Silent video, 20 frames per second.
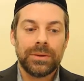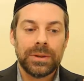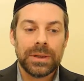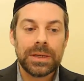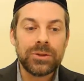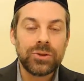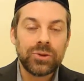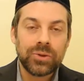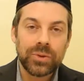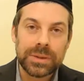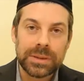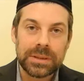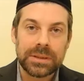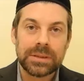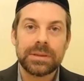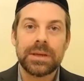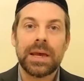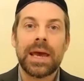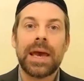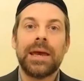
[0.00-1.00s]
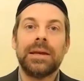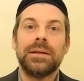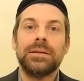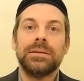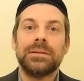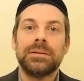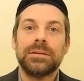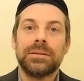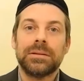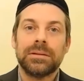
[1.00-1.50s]
interest
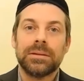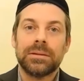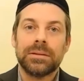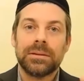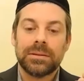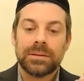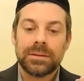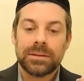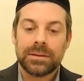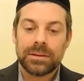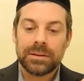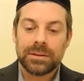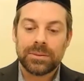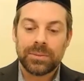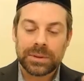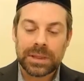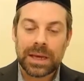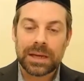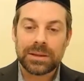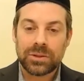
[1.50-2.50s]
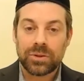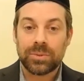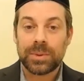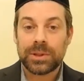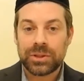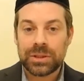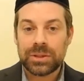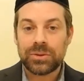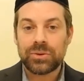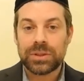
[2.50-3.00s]
and, well, not so
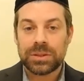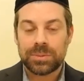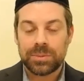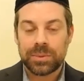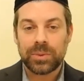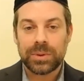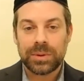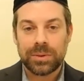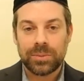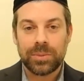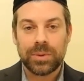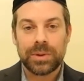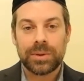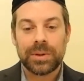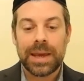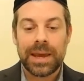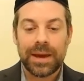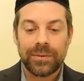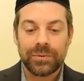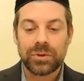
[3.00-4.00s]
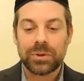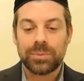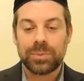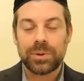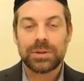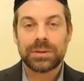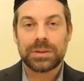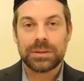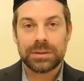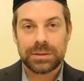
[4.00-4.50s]
much interest, but after a
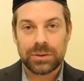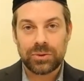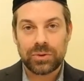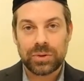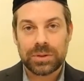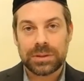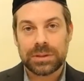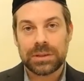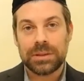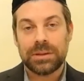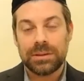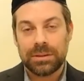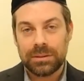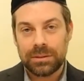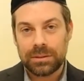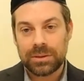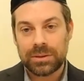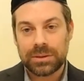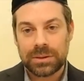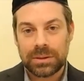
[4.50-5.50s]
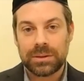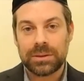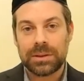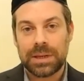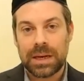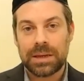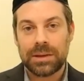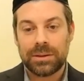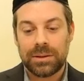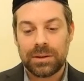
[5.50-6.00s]
person's interested, because you
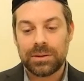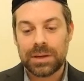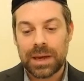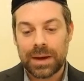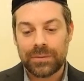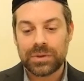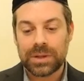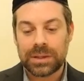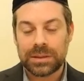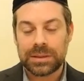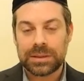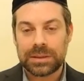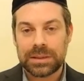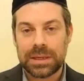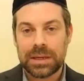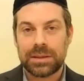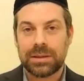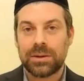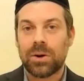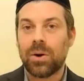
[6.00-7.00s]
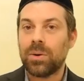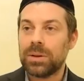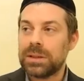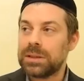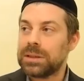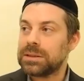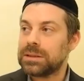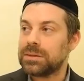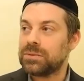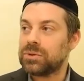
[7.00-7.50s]
have to understand the
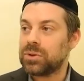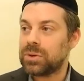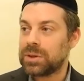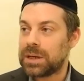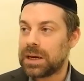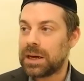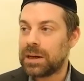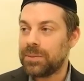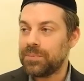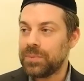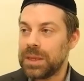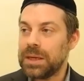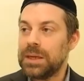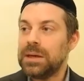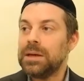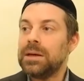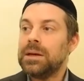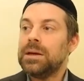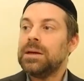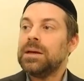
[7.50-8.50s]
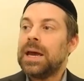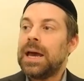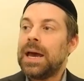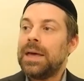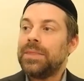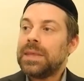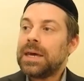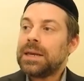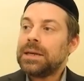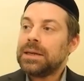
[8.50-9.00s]
holiness of Torah,
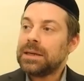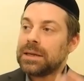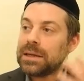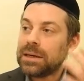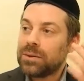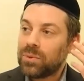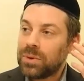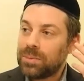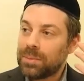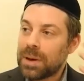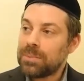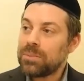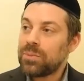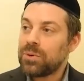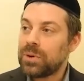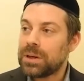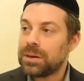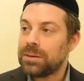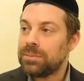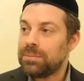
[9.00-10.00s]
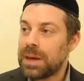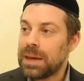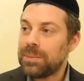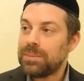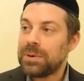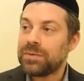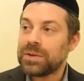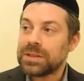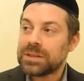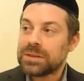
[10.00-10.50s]
and then he can remember it,
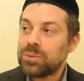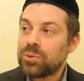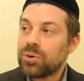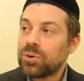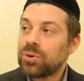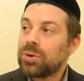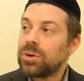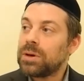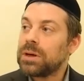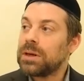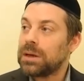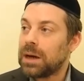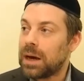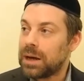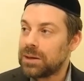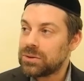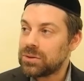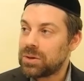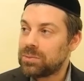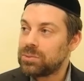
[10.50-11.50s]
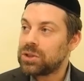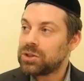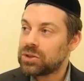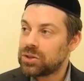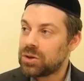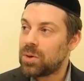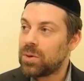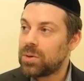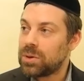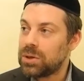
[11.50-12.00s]
maybe if it's more organized. So I'm just
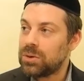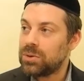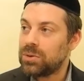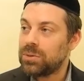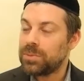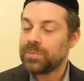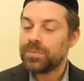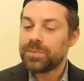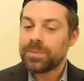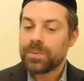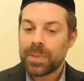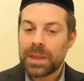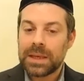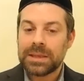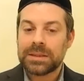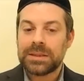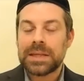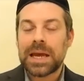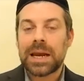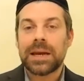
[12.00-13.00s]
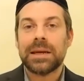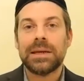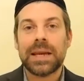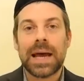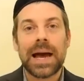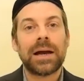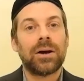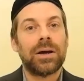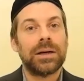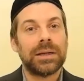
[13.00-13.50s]
showing you, it's not a
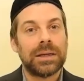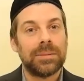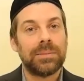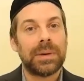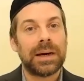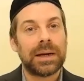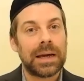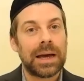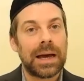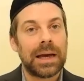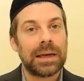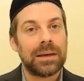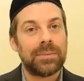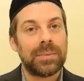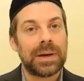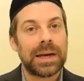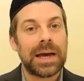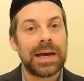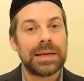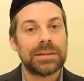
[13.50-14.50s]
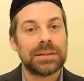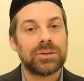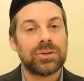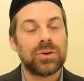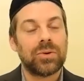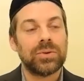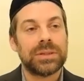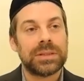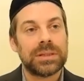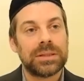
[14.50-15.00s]
knock on Gemara. Gemara has its
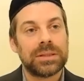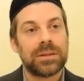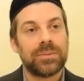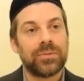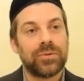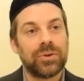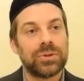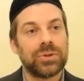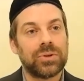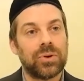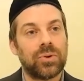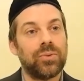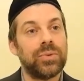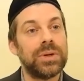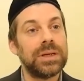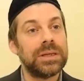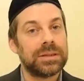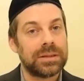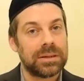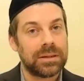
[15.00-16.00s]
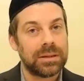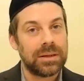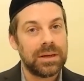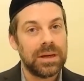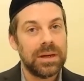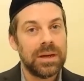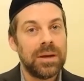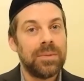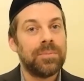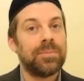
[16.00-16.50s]
own system for its own reason,
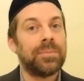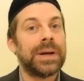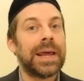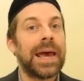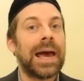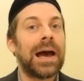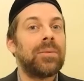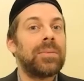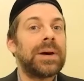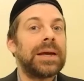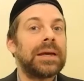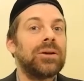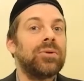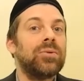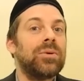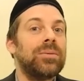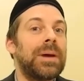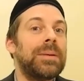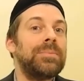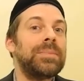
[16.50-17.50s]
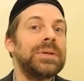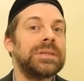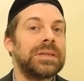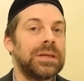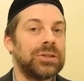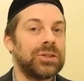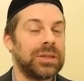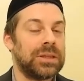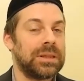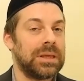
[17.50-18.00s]
but how am I going to remember
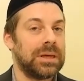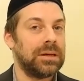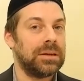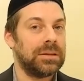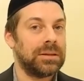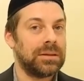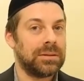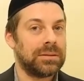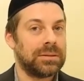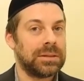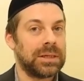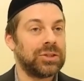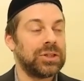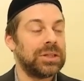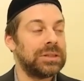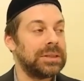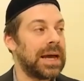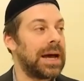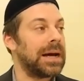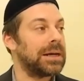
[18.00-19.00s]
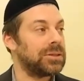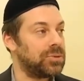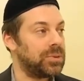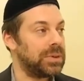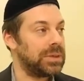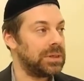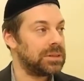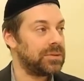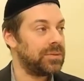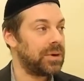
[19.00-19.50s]
such a thing, such a
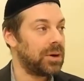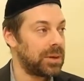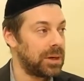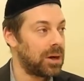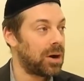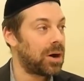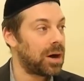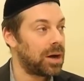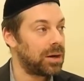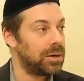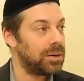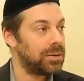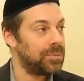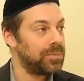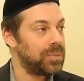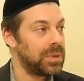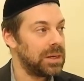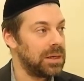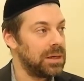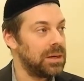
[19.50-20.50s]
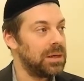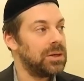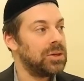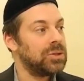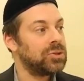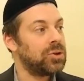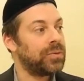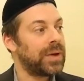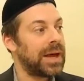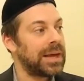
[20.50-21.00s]
doctrine? It's very hard.
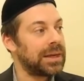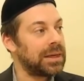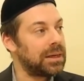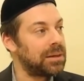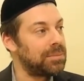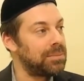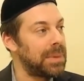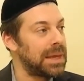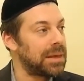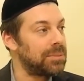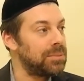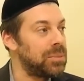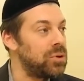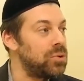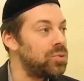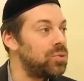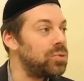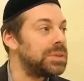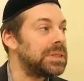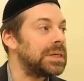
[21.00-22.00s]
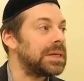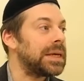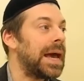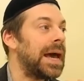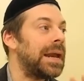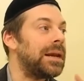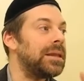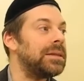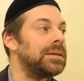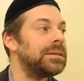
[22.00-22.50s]
So if I can make music
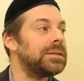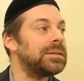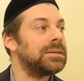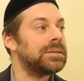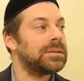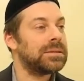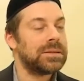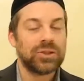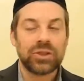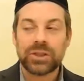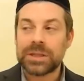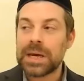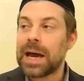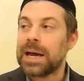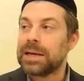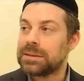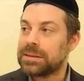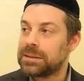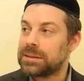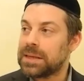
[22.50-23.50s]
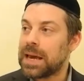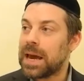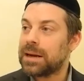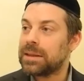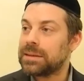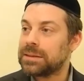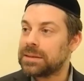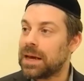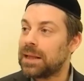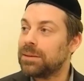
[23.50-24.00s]
out of the Shas,
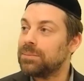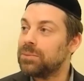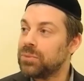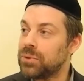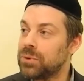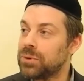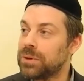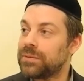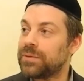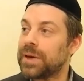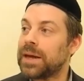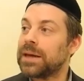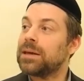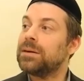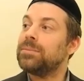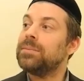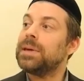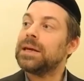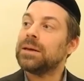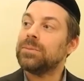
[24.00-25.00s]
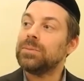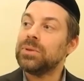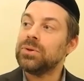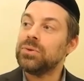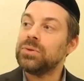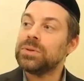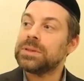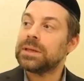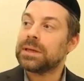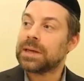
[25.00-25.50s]
out of Talmud, if I can make
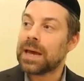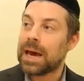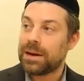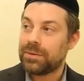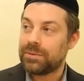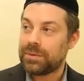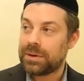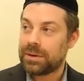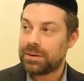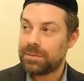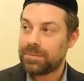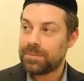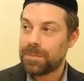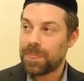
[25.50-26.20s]
music out of it,